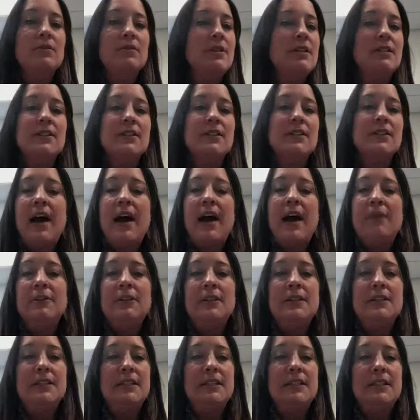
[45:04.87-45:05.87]
it's
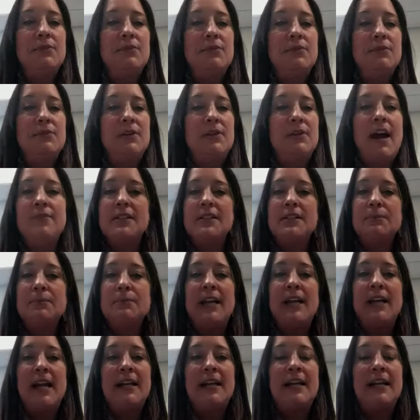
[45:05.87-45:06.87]
fabulous that we have this
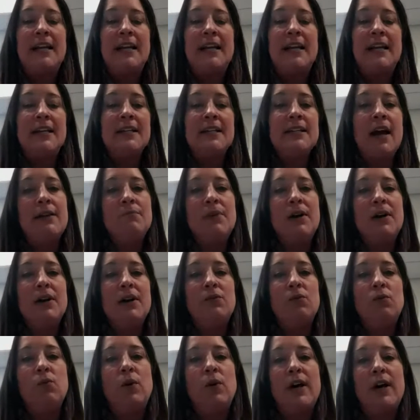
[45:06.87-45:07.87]
planning time,
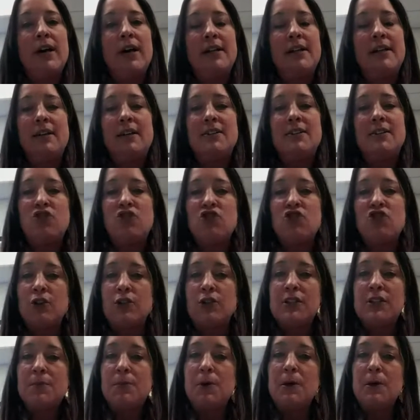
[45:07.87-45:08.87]
but what
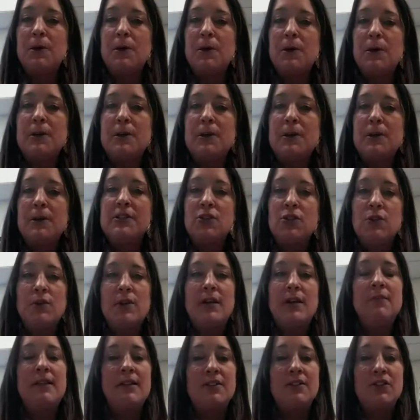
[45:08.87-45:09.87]
additional supports do
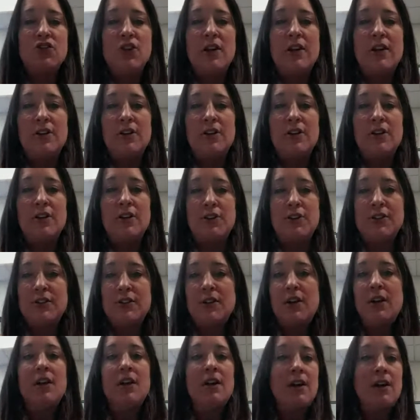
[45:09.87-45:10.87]

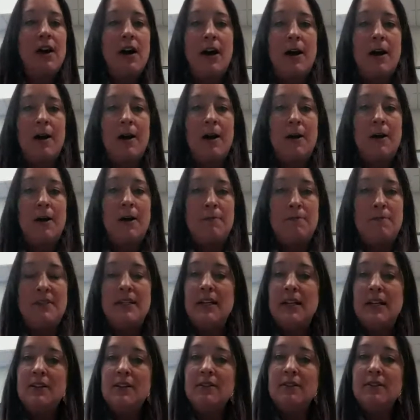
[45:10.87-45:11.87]
administrators
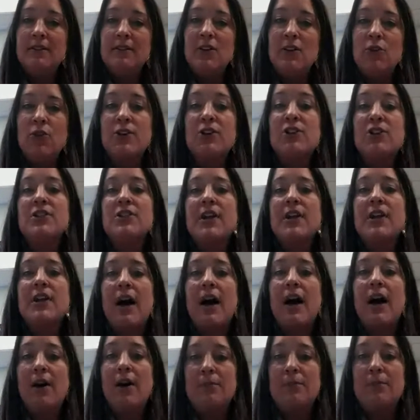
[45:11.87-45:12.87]
need in order to
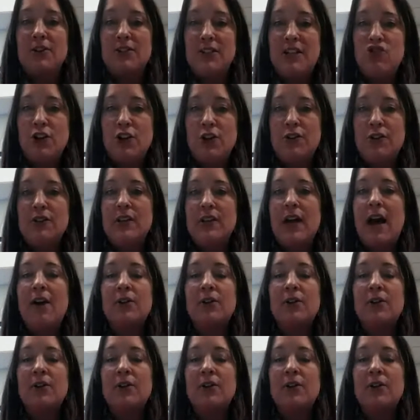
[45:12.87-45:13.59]
help their teachers?